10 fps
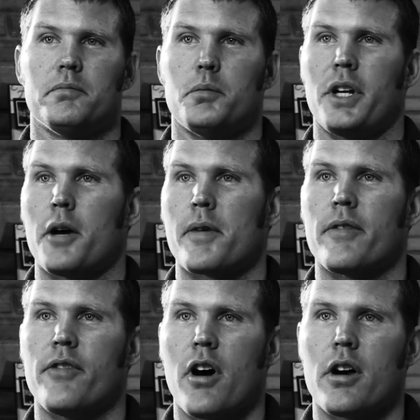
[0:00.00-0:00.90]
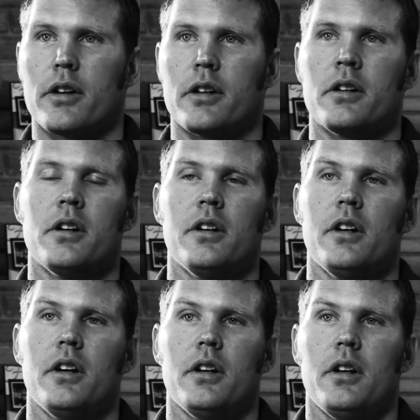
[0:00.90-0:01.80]
becoming a father
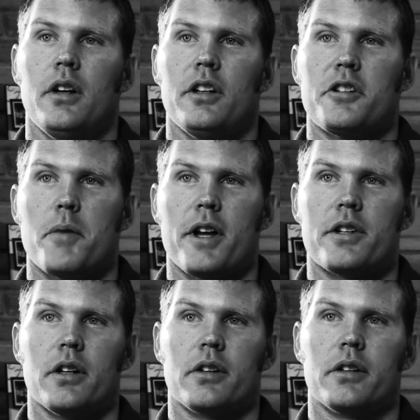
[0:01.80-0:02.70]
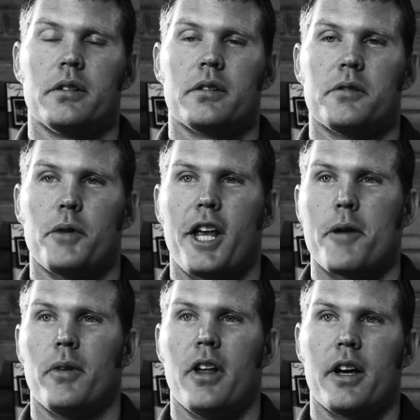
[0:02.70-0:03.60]
to my children
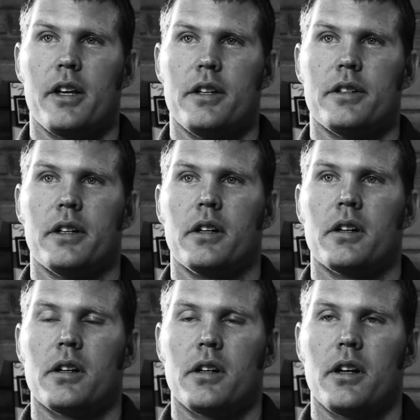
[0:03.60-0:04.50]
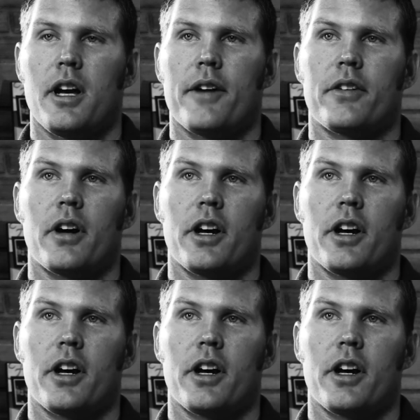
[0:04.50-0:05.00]
became a lot easier after